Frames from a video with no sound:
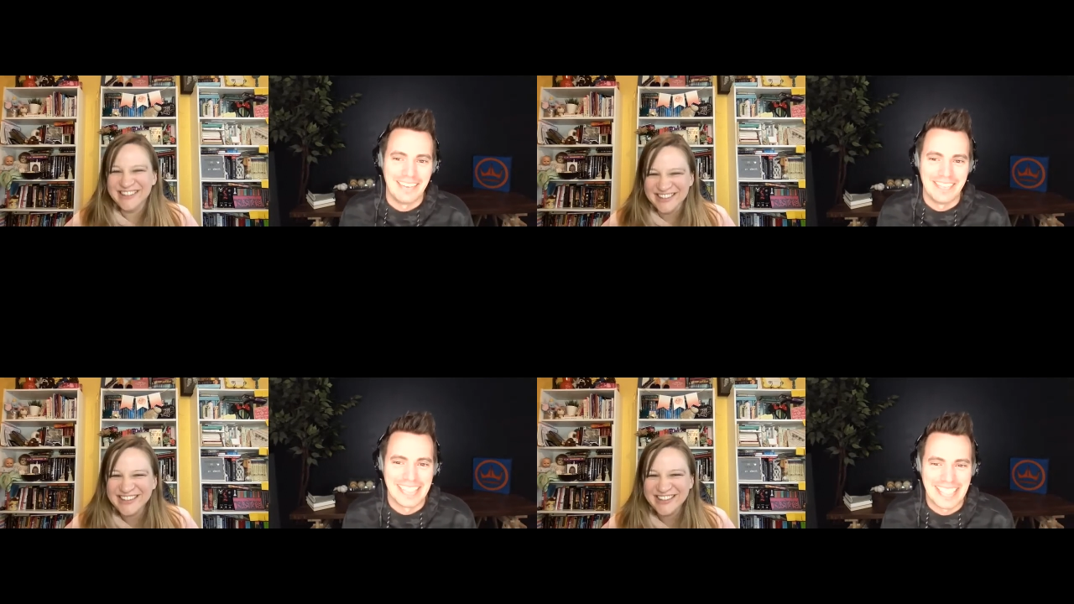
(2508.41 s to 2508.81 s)

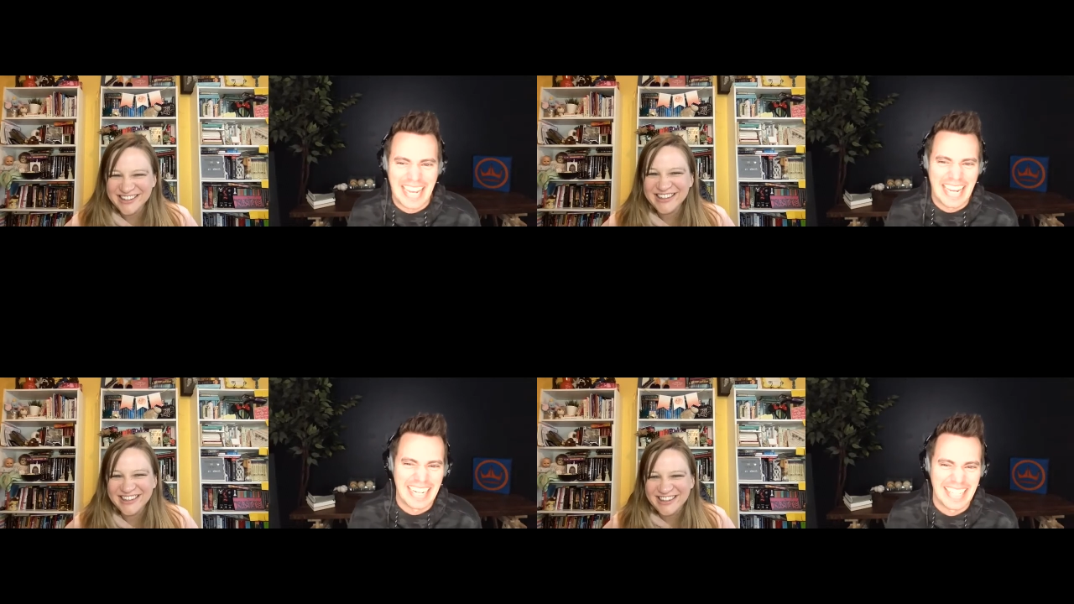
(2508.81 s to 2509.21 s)
Speaker 1: I'm like, Scott,
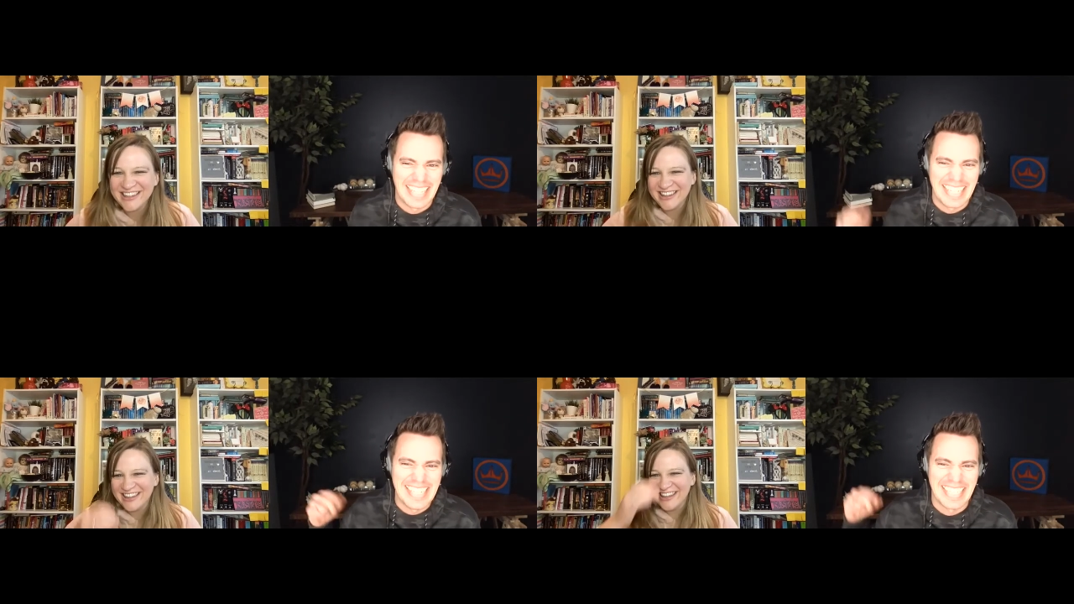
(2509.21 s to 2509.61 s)

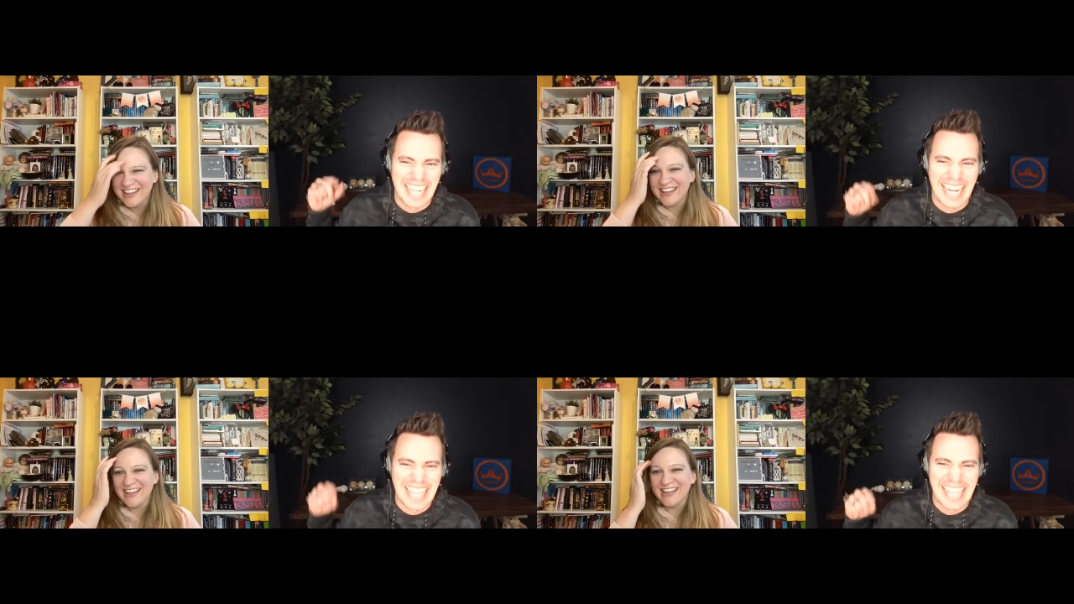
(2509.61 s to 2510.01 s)
can you
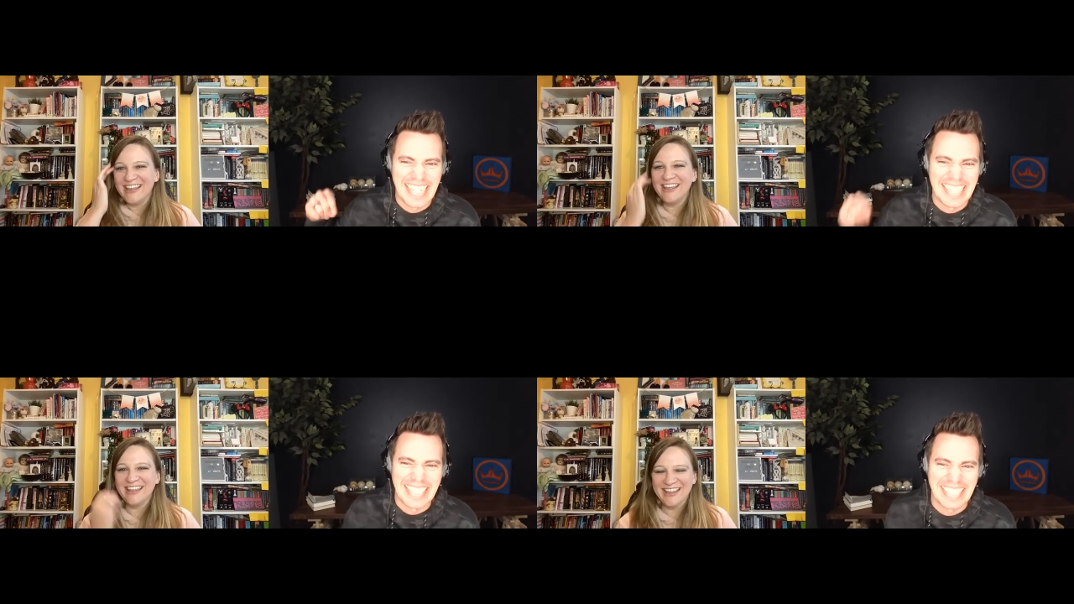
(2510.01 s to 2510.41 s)
sign
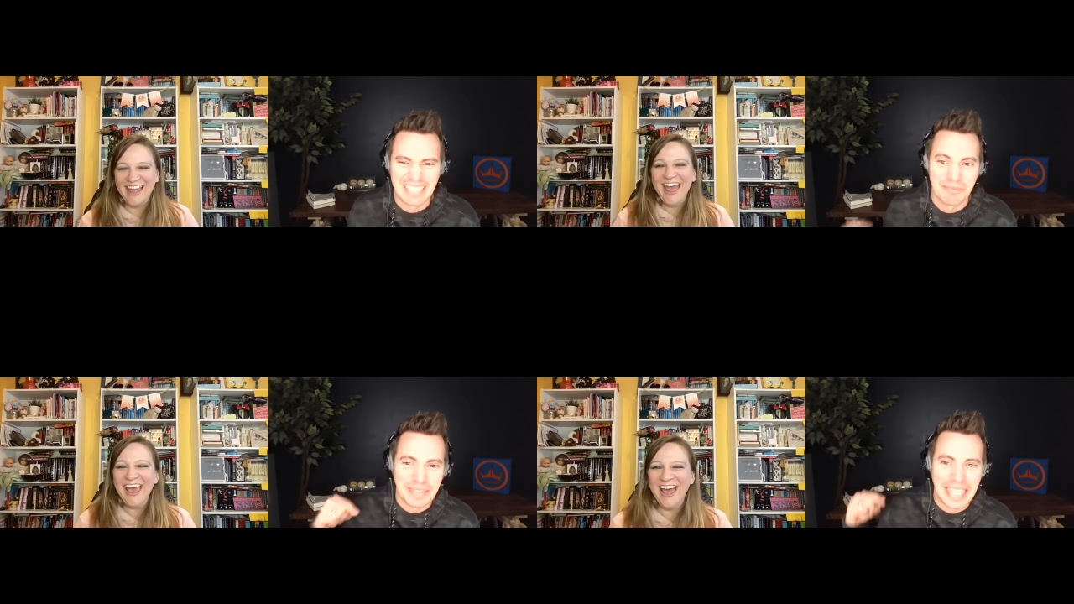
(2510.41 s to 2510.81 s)
this
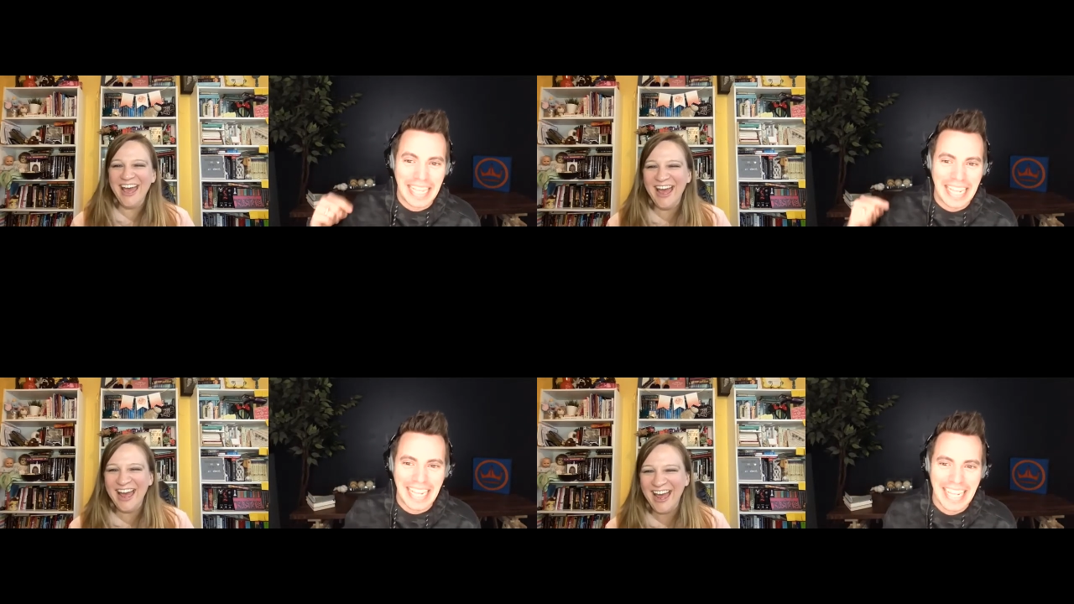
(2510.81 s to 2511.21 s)
to
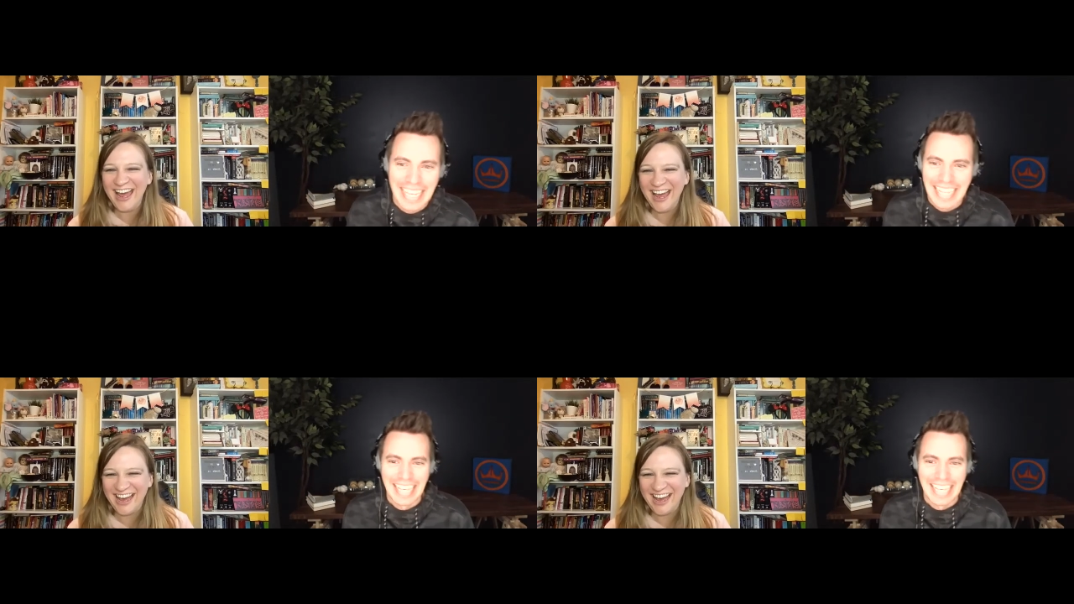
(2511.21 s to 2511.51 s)
me?